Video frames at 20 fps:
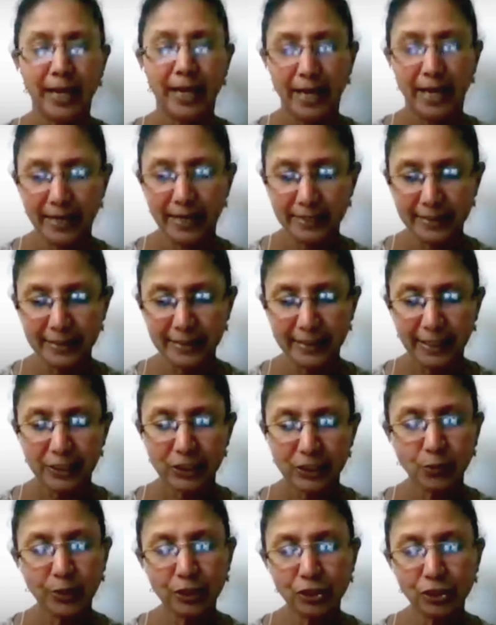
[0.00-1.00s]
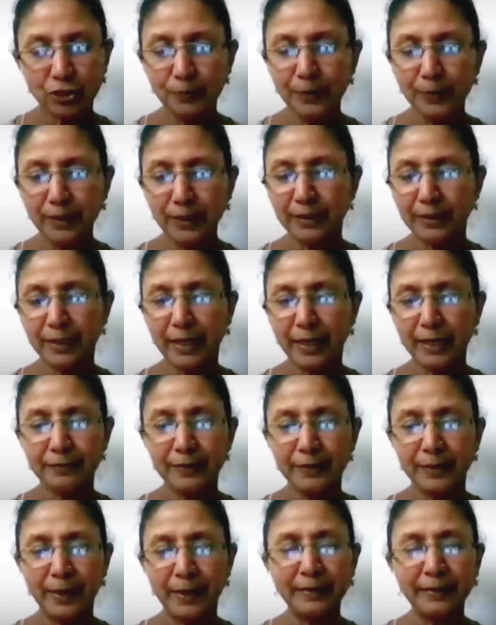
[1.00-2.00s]
And so it should be
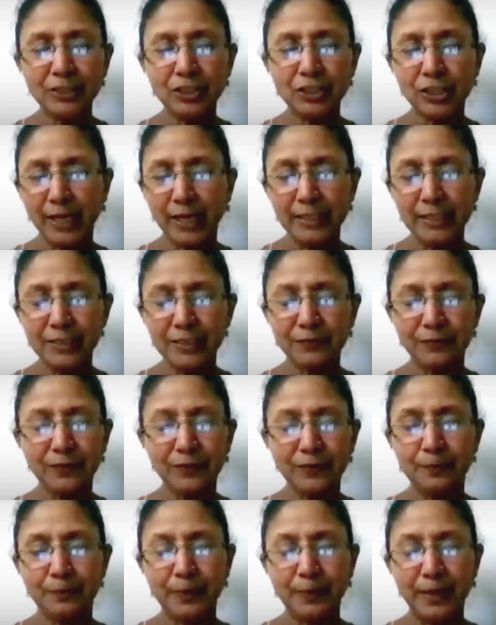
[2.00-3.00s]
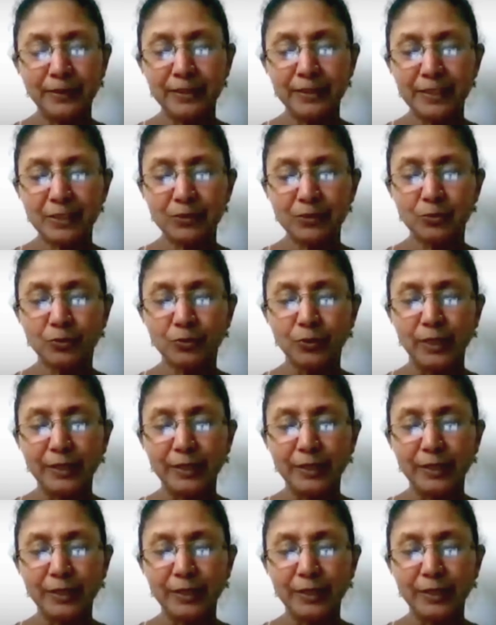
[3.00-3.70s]
I think the challenge for